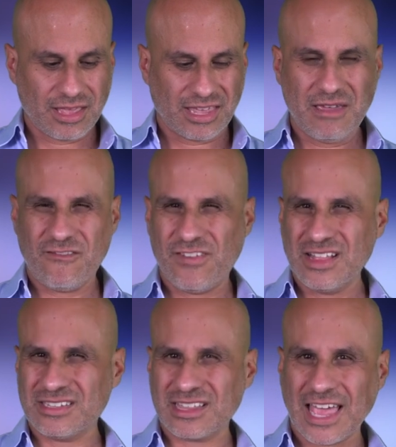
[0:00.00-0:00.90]
he
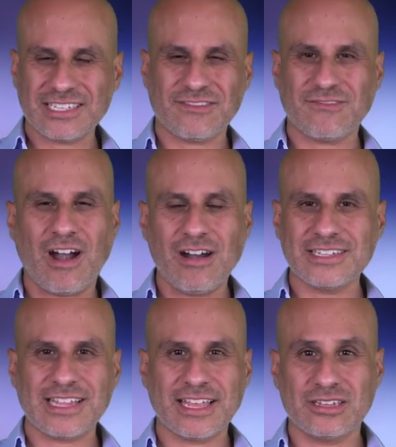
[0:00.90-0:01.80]
feels less, far
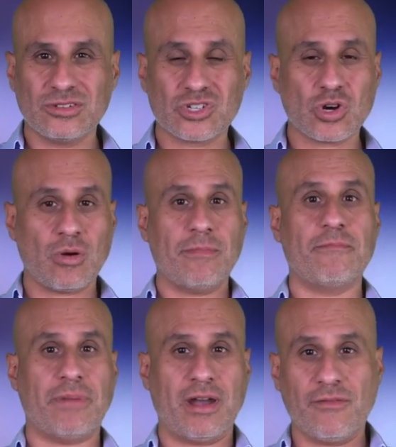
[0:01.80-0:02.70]
less likely to show
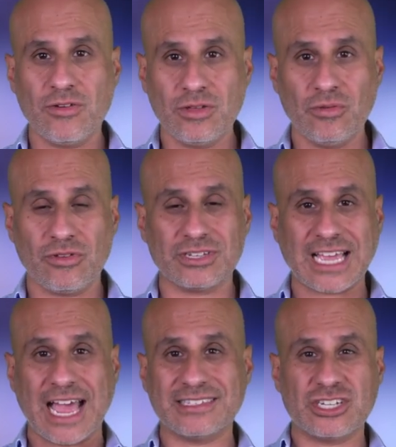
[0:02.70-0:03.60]
up better for you. There's
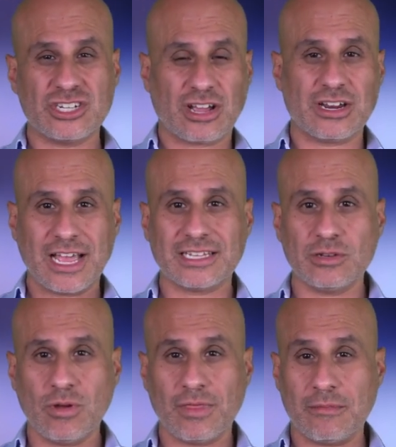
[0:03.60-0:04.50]
guys that you're not
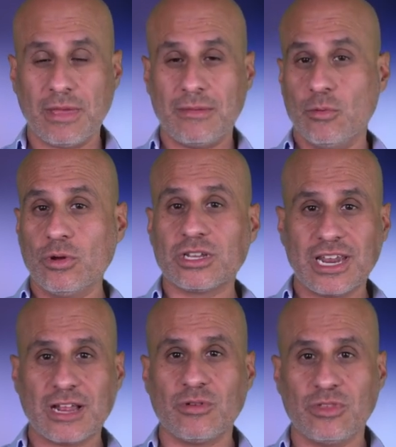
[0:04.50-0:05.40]
connecting with that maybe would
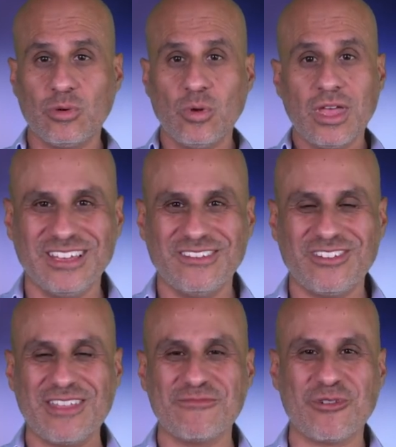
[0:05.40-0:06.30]
connect with you if you
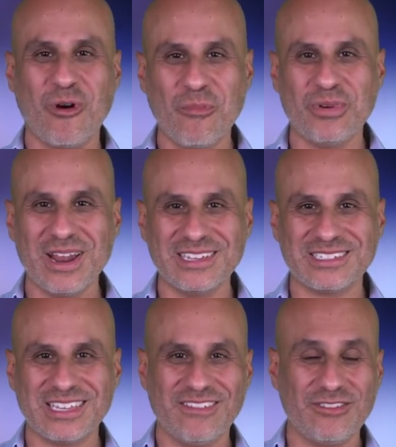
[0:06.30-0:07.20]
had more
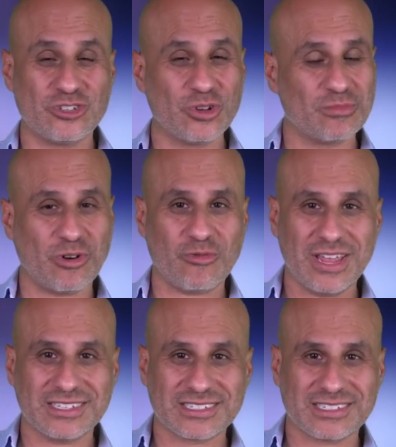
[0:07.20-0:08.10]
openness, if you took more
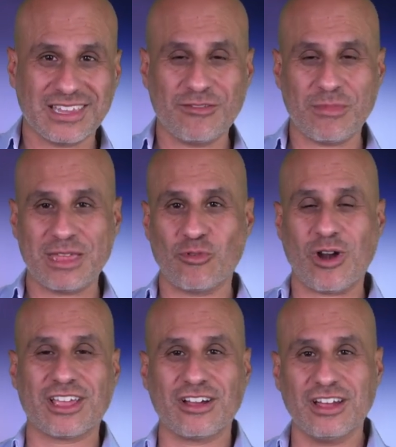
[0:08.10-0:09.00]
risks, if you made more
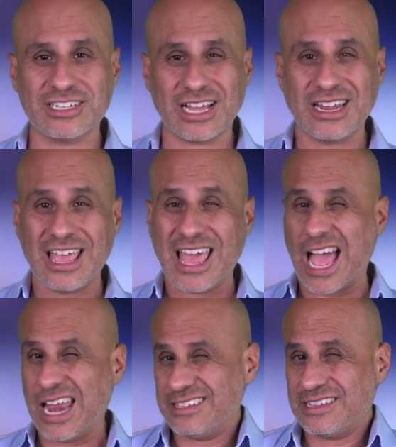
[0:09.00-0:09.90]
eye contact.
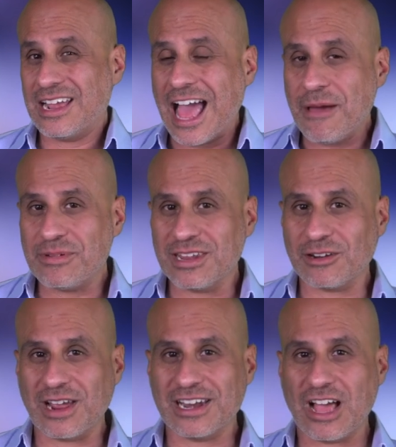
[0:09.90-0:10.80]
And it's not happening
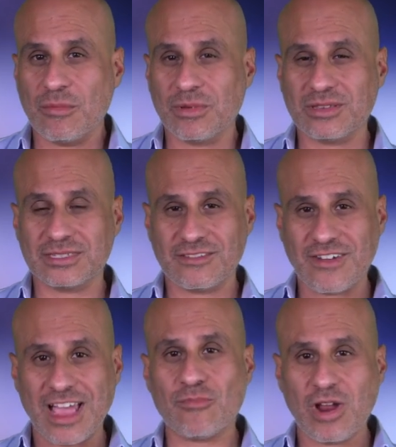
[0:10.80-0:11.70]
right now because the
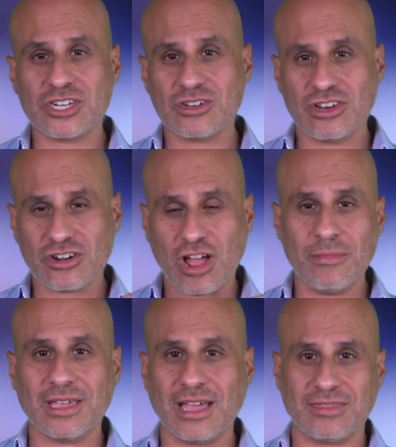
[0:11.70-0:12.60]
vibration you're
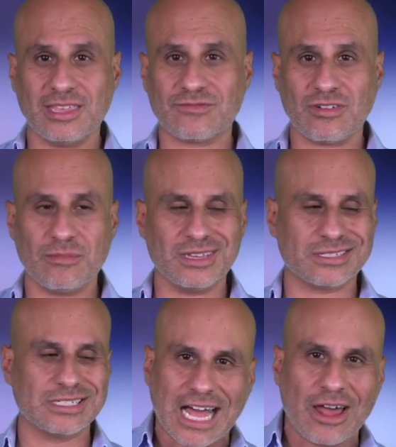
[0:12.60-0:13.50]
coming at this from
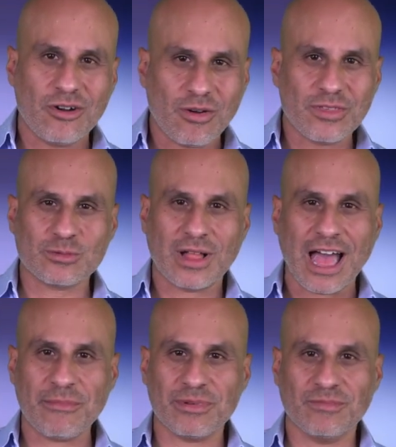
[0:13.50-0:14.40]
is, I don't know if this will
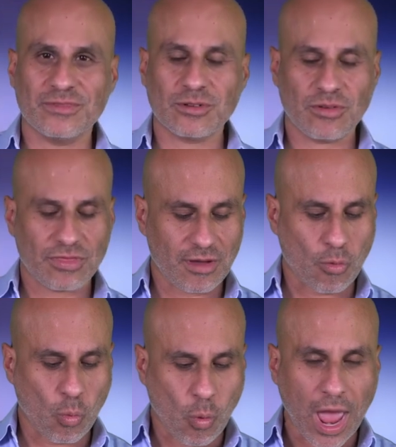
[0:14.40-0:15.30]
happen. So the
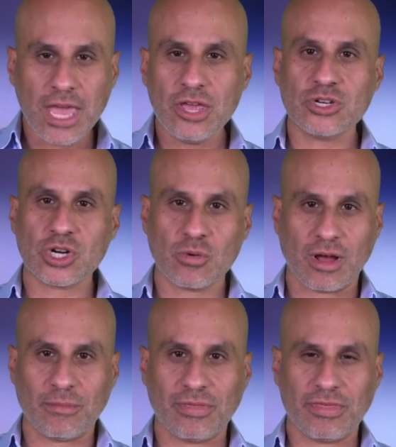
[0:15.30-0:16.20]
way you show
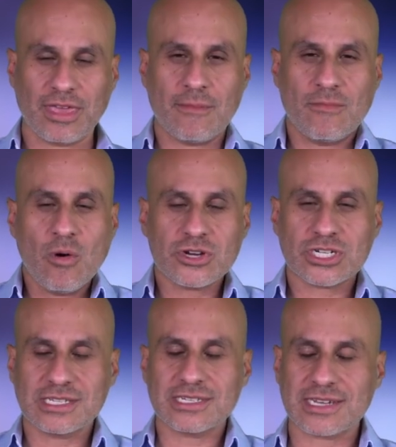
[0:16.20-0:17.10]
up, the
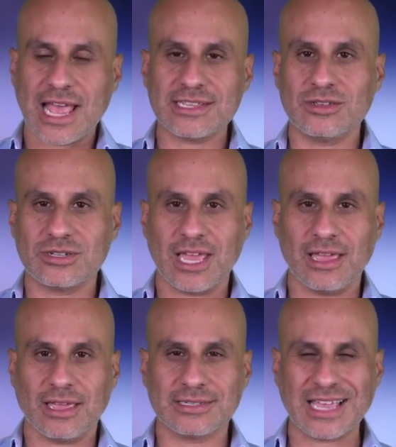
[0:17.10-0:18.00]
emotional stance you
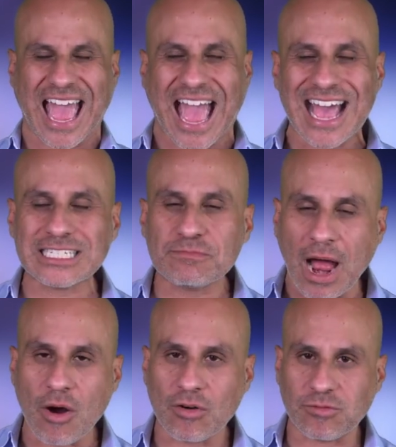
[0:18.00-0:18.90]
take is as
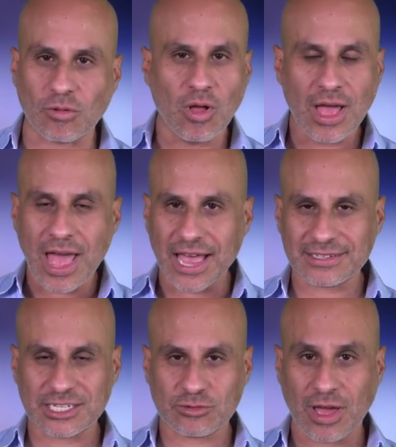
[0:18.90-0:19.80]
powerful as
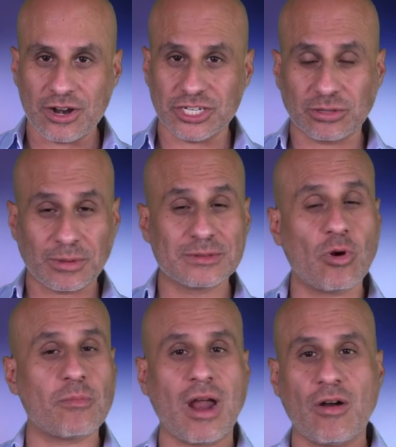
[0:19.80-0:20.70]
the strategy. Sometimes
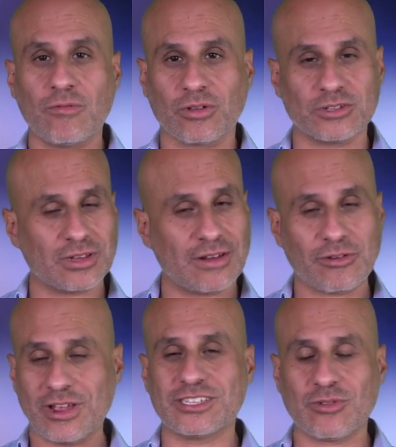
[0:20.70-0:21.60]
more powerful because you can have a
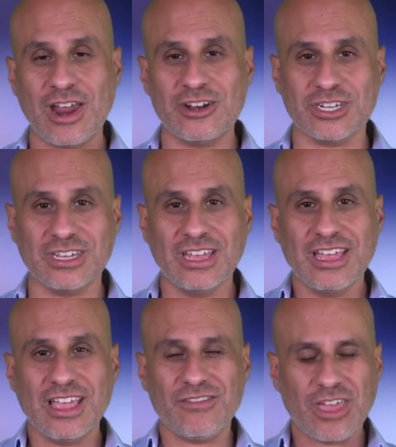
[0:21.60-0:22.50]
great strategy.
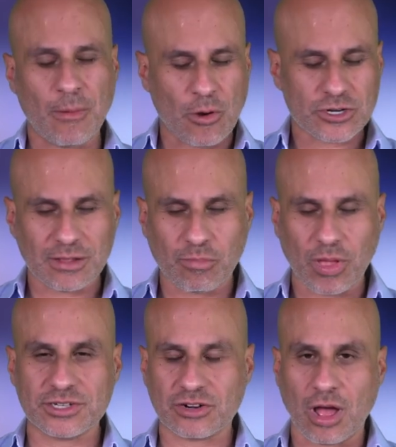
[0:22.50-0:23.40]
If the emotional
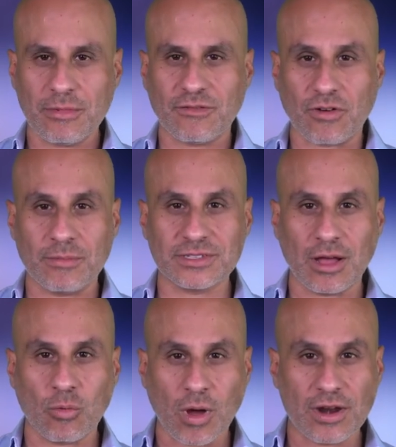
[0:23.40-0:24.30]
place you're coming from is
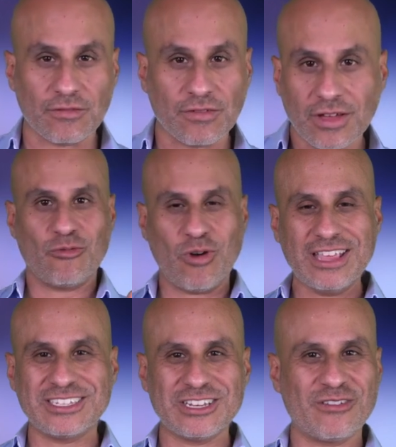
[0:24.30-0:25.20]
not one of
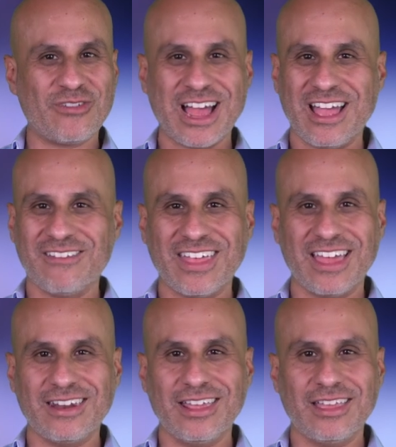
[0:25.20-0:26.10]
raising your vibe,
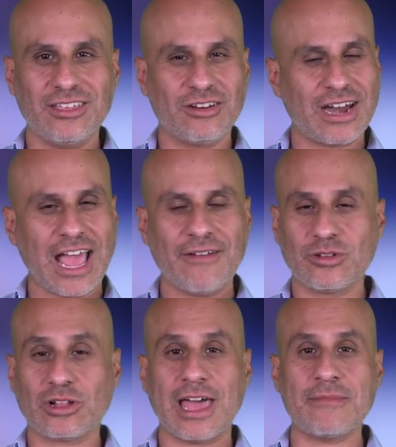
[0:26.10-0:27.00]
then you're going to have to
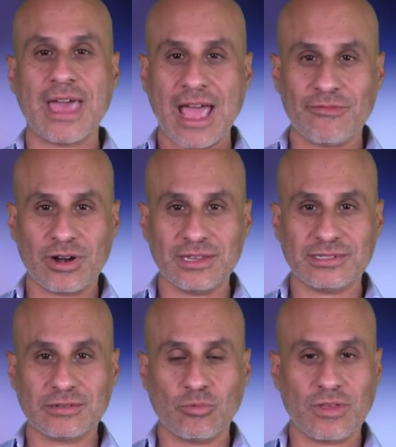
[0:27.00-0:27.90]
climb
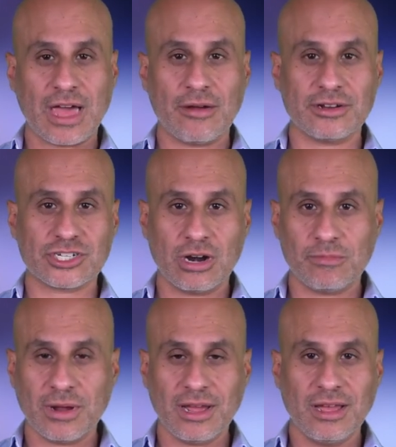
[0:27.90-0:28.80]
Everest without
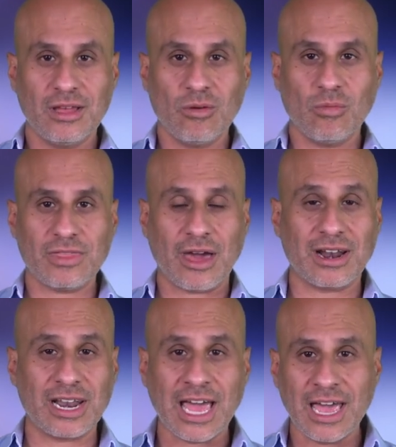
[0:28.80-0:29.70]
Sherpa, without a
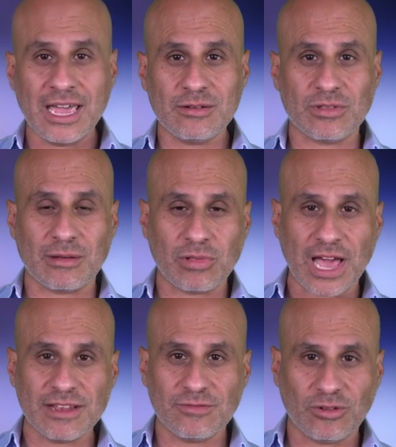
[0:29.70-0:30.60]
line, with a
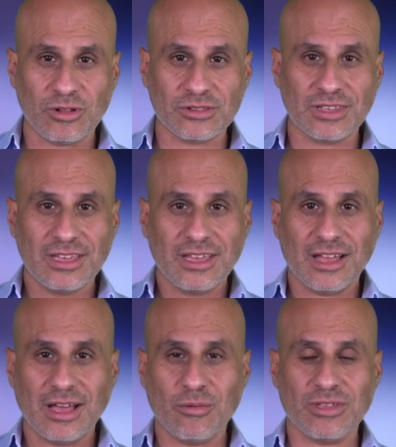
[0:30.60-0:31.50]
blindfold,
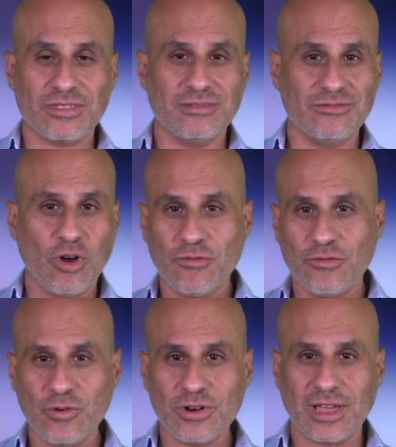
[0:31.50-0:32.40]
uh, with no
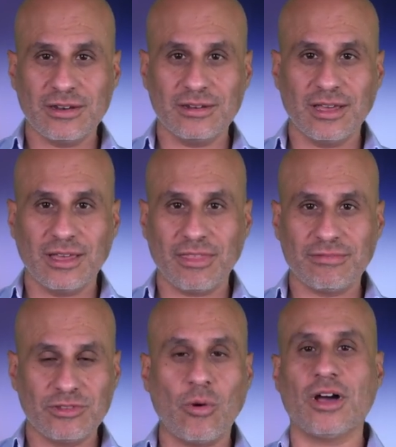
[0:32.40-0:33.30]
food and uh,
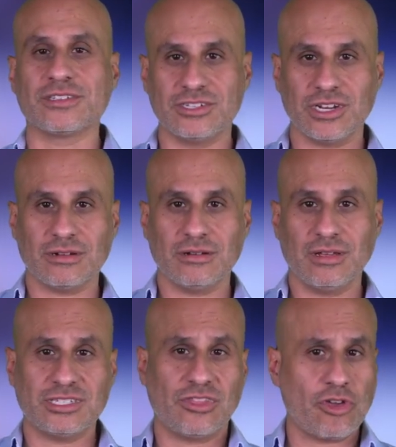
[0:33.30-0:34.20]
no oxygen.
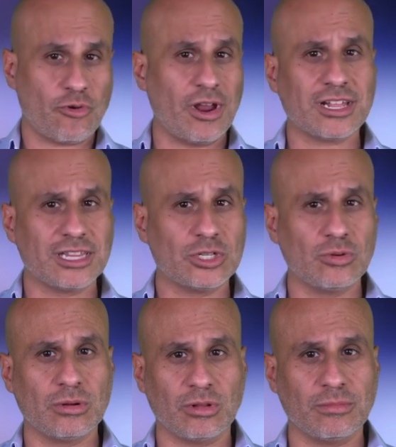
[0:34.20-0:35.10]
It's theoretically
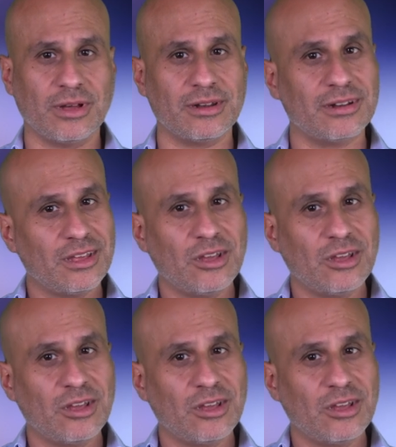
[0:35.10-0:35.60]
doable, but